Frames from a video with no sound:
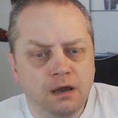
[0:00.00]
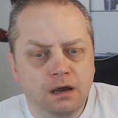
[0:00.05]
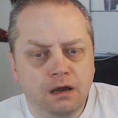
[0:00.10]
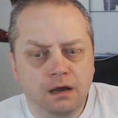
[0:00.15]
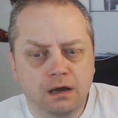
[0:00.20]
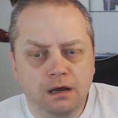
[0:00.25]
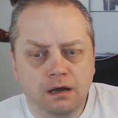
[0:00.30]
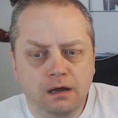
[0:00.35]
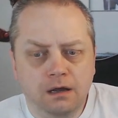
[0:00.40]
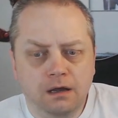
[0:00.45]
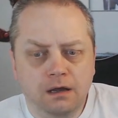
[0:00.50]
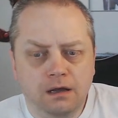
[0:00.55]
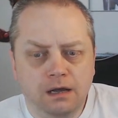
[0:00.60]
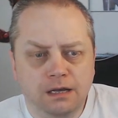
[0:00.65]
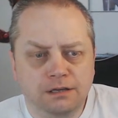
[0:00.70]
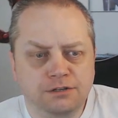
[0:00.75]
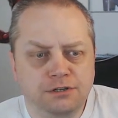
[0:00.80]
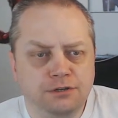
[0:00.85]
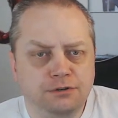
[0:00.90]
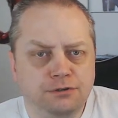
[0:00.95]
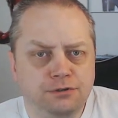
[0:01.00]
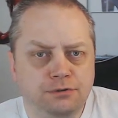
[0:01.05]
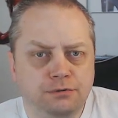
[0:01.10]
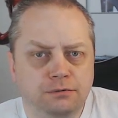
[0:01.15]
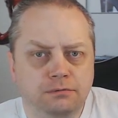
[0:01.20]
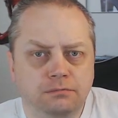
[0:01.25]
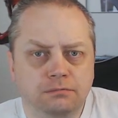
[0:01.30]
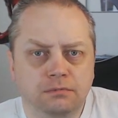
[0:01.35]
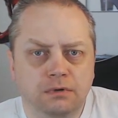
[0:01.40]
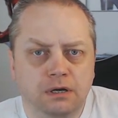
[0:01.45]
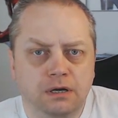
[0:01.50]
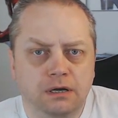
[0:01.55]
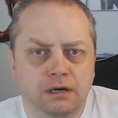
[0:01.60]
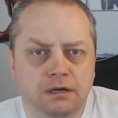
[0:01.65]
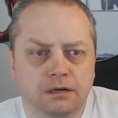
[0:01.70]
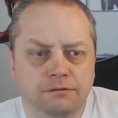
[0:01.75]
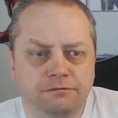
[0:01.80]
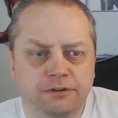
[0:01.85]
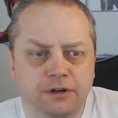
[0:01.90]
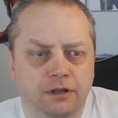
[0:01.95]
Uh, as usual,
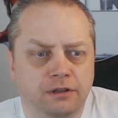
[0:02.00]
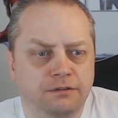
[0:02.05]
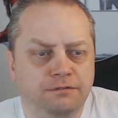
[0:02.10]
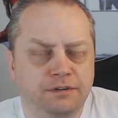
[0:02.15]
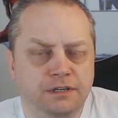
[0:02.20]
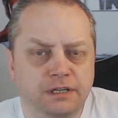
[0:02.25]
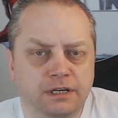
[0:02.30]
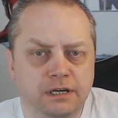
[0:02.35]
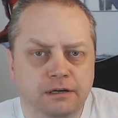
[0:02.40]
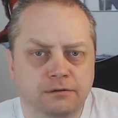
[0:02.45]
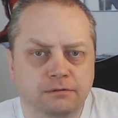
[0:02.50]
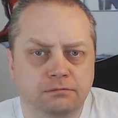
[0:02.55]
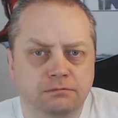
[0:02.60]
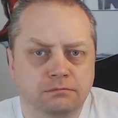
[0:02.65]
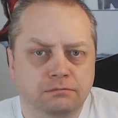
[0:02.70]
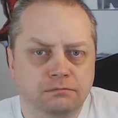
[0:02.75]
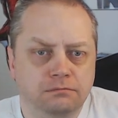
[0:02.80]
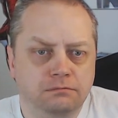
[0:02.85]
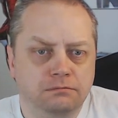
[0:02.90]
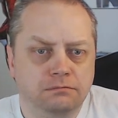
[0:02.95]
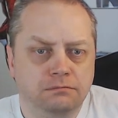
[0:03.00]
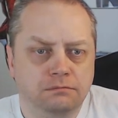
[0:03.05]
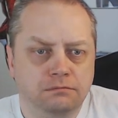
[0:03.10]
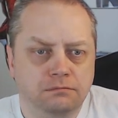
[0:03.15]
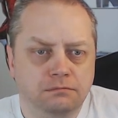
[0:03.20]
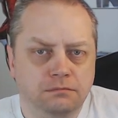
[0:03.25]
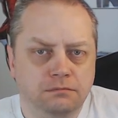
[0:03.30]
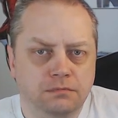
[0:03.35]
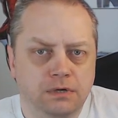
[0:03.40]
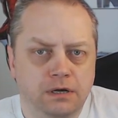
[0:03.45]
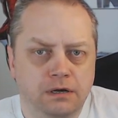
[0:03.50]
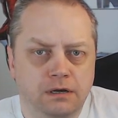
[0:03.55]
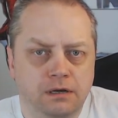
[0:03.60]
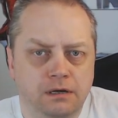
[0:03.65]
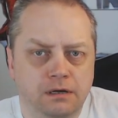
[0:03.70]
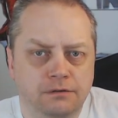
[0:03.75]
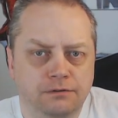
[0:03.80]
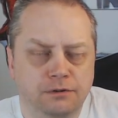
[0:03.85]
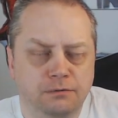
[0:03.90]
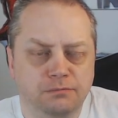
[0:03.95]
uh, if you like the video,
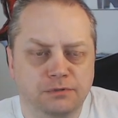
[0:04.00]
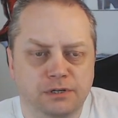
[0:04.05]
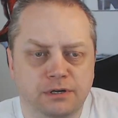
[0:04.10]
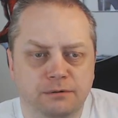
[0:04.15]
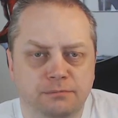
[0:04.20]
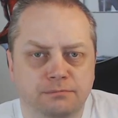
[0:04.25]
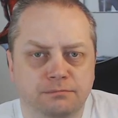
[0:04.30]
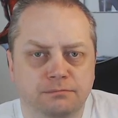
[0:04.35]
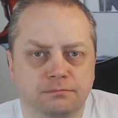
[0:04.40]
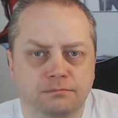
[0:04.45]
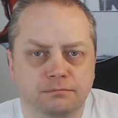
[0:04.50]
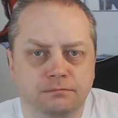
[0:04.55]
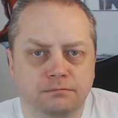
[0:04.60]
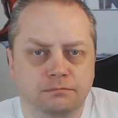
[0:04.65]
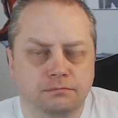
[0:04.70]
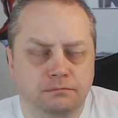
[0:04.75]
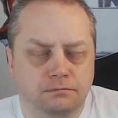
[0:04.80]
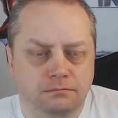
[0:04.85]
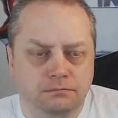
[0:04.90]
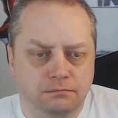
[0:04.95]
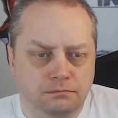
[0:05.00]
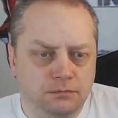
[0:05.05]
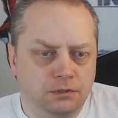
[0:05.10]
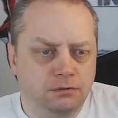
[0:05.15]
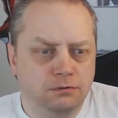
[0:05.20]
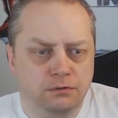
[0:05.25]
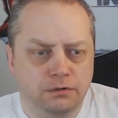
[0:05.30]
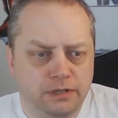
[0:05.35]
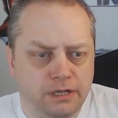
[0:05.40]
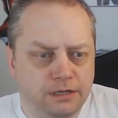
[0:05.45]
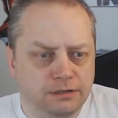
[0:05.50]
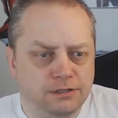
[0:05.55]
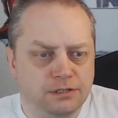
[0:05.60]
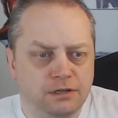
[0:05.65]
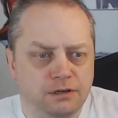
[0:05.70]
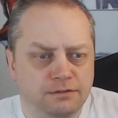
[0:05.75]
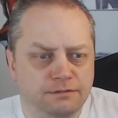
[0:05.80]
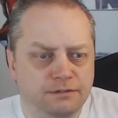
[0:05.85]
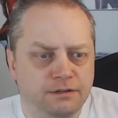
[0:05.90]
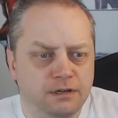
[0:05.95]
uh, thumbs up and all of that
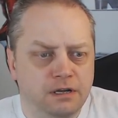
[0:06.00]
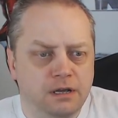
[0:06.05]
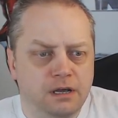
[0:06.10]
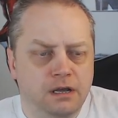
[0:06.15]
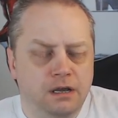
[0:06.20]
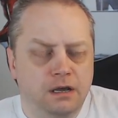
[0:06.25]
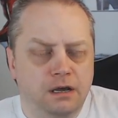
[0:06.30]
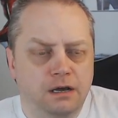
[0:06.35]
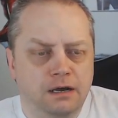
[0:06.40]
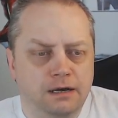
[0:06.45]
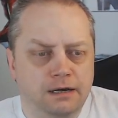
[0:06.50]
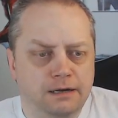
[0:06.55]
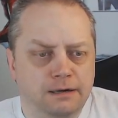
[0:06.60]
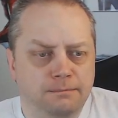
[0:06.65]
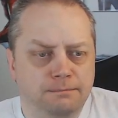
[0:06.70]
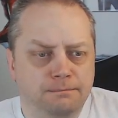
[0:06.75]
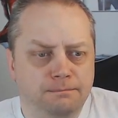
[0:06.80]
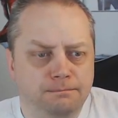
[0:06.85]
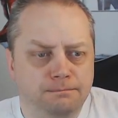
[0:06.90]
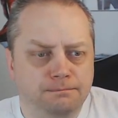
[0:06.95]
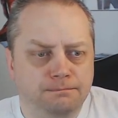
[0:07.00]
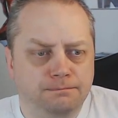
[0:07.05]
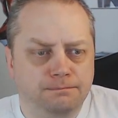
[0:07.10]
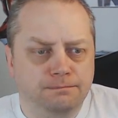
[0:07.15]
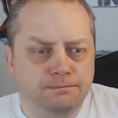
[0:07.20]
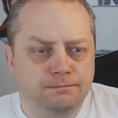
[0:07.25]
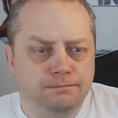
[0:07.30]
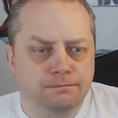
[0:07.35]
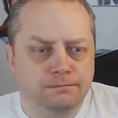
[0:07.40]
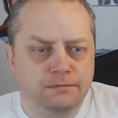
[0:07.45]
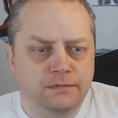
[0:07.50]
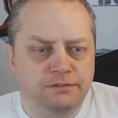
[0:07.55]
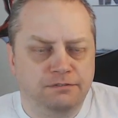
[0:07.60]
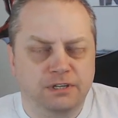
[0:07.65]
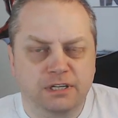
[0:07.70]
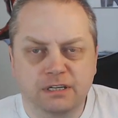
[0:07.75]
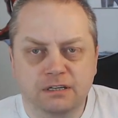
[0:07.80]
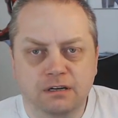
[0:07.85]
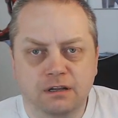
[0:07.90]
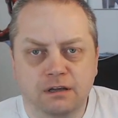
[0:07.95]
stuff. Um, if you
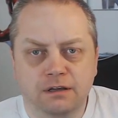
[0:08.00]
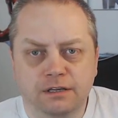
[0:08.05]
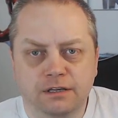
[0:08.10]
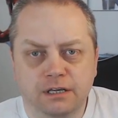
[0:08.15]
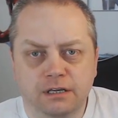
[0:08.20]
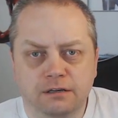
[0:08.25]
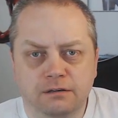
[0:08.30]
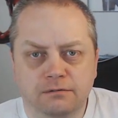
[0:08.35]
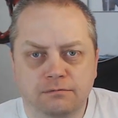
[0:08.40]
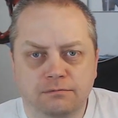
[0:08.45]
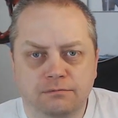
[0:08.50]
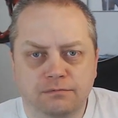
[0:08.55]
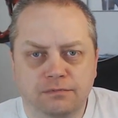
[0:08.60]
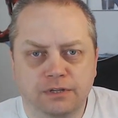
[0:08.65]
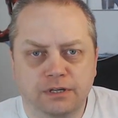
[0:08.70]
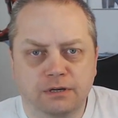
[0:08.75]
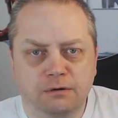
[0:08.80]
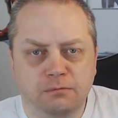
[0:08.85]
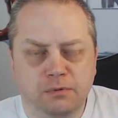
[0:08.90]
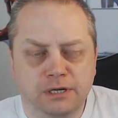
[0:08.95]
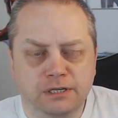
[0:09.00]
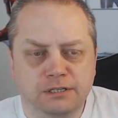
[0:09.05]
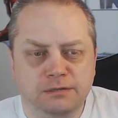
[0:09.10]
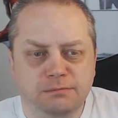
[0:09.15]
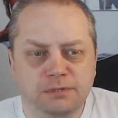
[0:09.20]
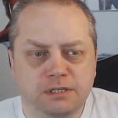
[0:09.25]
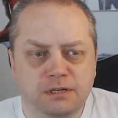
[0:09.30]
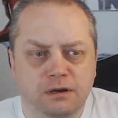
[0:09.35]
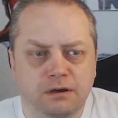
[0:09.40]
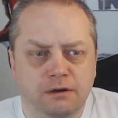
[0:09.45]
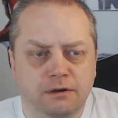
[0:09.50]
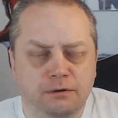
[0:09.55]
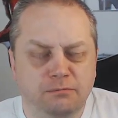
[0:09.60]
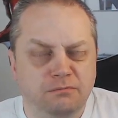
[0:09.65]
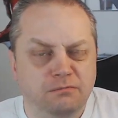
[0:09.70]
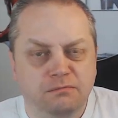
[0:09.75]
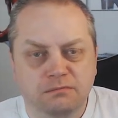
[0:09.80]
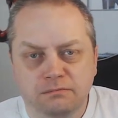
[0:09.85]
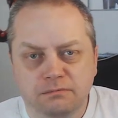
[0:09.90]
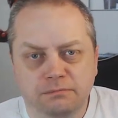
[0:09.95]
didn't like it, think I'm wasting my time,
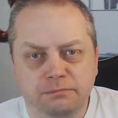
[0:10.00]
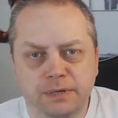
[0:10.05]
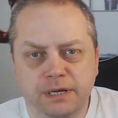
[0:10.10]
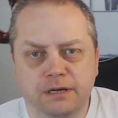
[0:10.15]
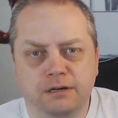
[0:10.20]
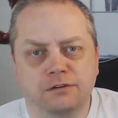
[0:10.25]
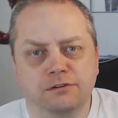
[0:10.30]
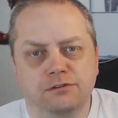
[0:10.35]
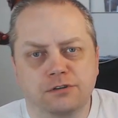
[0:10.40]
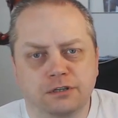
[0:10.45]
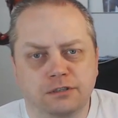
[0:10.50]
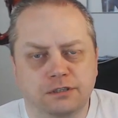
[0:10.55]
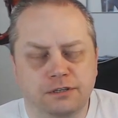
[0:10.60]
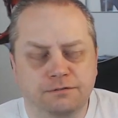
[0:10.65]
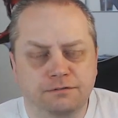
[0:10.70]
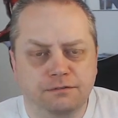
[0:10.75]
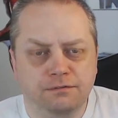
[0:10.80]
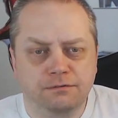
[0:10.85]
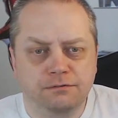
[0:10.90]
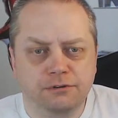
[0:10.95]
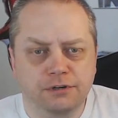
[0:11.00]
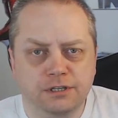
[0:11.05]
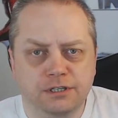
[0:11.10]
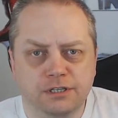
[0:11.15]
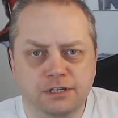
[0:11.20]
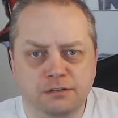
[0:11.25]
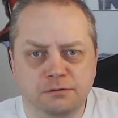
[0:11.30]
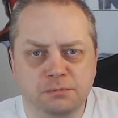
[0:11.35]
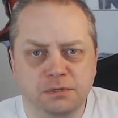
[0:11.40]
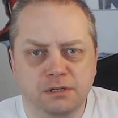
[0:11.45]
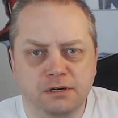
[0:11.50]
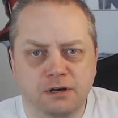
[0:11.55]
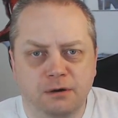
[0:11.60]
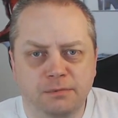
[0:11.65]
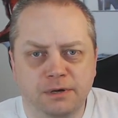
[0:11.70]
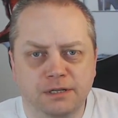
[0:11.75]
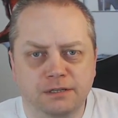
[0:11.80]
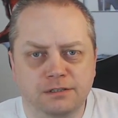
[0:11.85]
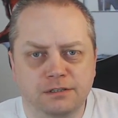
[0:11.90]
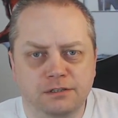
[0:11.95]
bit of constructive criticism in the
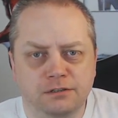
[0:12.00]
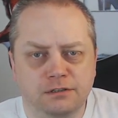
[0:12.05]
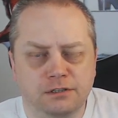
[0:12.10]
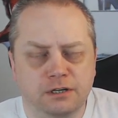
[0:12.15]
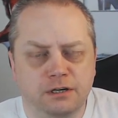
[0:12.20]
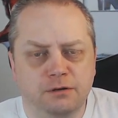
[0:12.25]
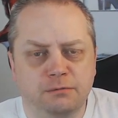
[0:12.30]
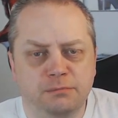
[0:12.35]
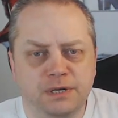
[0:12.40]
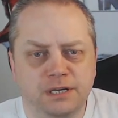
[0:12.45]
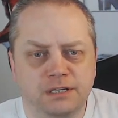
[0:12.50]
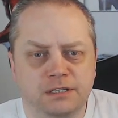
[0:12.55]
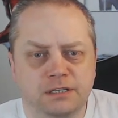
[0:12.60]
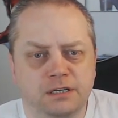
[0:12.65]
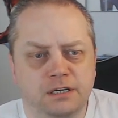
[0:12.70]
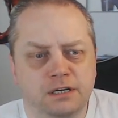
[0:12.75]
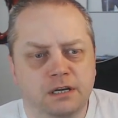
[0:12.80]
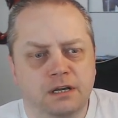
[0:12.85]
comments doesn't go amiss.